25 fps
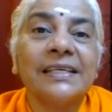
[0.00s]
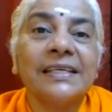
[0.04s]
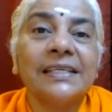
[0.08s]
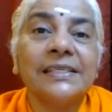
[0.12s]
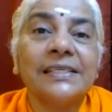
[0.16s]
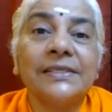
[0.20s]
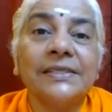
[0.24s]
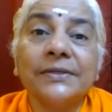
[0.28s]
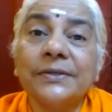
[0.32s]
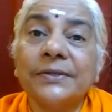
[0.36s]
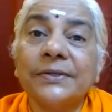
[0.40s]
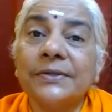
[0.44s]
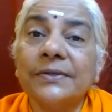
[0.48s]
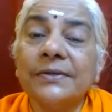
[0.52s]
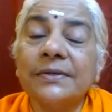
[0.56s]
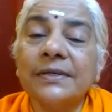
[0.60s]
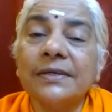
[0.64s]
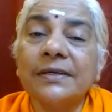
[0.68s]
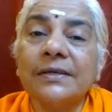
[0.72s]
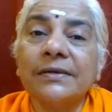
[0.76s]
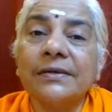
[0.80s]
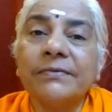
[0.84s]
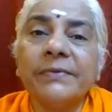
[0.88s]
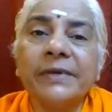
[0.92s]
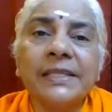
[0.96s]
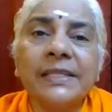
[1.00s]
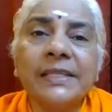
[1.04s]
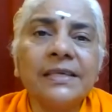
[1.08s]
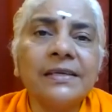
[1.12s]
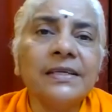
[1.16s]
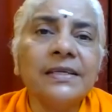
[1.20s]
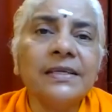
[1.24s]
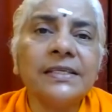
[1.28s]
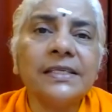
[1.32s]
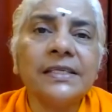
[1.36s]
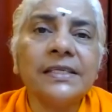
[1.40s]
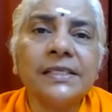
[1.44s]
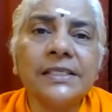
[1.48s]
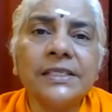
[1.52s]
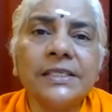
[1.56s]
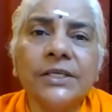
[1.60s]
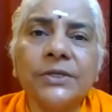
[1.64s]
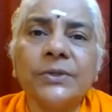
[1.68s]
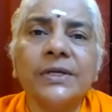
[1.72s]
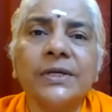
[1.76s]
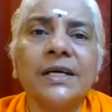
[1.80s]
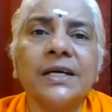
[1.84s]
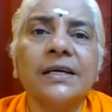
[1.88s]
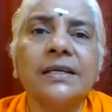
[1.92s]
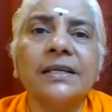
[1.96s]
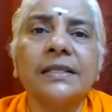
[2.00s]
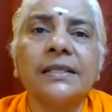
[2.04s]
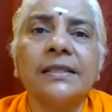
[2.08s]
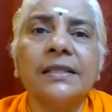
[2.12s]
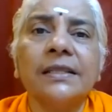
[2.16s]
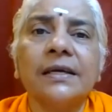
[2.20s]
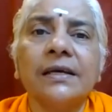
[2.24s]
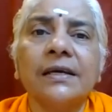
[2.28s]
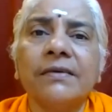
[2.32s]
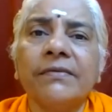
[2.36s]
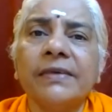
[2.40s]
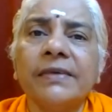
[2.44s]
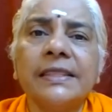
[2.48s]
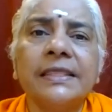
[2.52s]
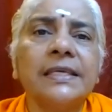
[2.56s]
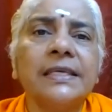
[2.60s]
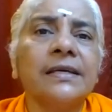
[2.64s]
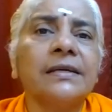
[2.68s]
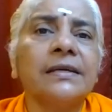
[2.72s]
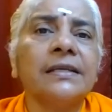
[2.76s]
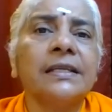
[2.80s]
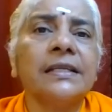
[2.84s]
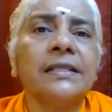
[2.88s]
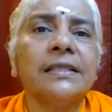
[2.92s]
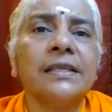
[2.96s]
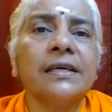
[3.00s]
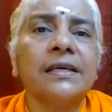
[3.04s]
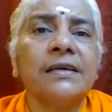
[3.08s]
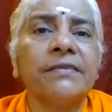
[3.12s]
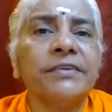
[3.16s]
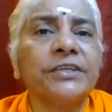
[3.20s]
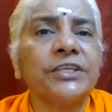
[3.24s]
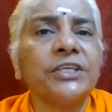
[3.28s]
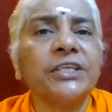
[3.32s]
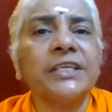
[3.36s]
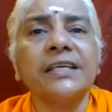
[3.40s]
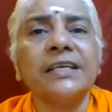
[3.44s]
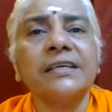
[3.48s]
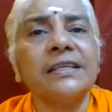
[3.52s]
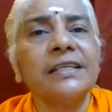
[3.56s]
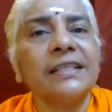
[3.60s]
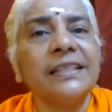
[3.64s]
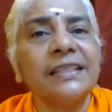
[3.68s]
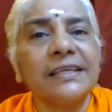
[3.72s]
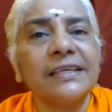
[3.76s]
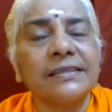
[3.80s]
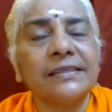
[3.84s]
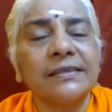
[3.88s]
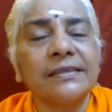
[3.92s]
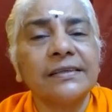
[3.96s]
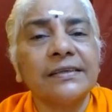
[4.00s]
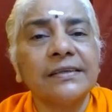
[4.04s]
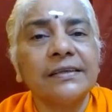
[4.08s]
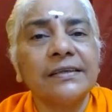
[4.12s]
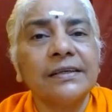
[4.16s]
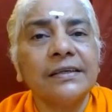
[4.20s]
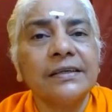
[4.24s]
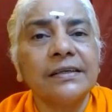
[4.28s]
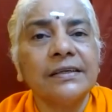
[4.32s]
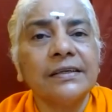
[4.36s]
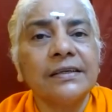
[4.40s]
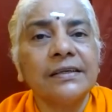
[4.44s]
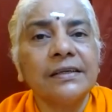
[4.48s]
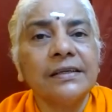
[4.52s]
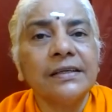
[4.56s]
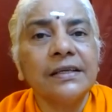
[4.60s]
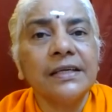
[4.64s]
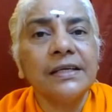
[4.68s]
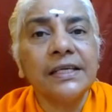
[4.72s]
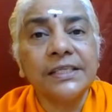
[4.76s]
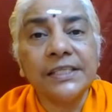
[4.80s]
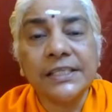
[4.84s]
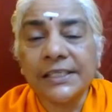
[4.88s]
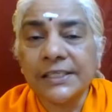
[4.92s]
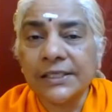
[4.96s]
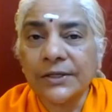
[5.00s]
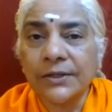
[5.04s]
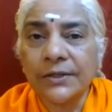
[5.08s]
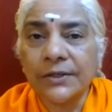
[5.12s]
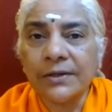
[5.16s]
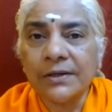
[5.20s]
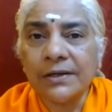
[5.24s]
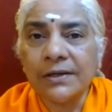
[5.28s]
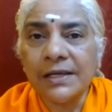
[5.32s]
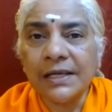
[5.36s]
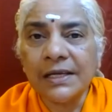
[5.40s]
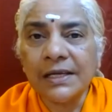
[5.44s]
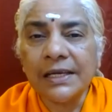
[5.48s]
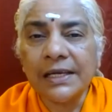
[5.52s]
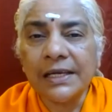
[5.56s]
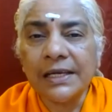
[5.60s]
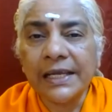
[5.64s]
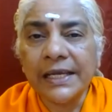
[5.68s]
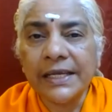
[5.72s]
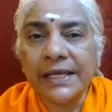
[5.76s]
So whether it is Yoga Ananda, Vidyananda, Vishayananda, it is all a